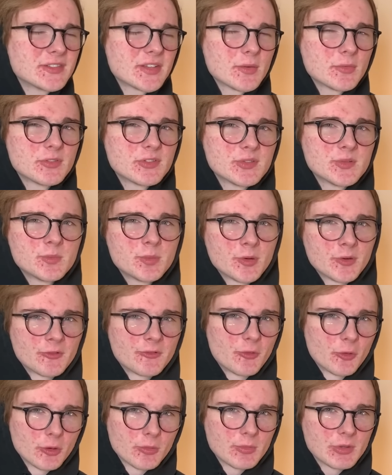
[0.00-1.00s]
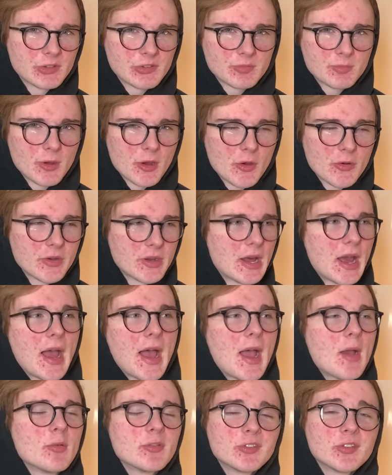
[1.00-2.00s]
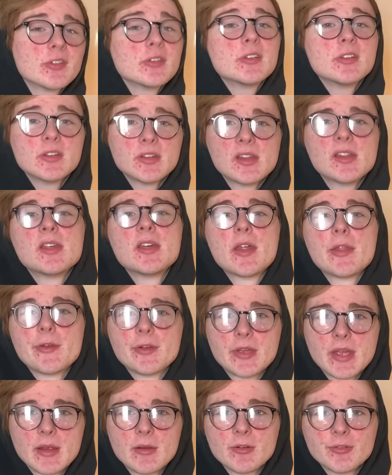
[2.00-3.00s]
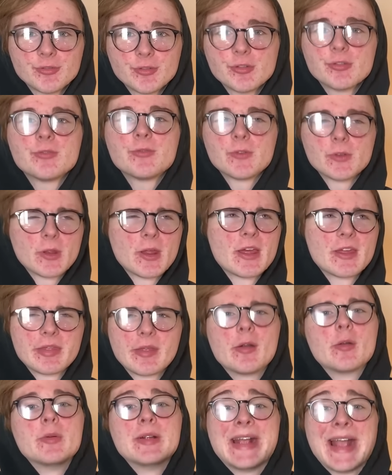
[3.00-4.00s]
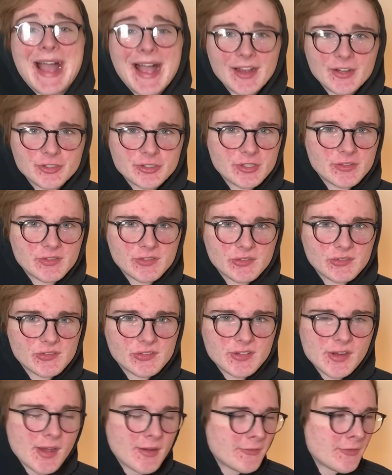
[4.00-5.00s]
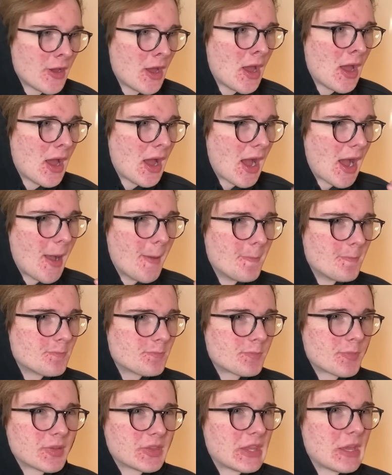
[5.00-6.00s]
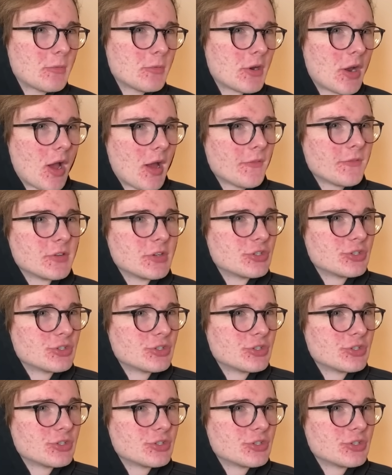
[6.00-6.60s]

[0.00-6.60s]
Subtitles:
I was in performance mode, I was looking to the other characters for like their reactions and stuff, but they would often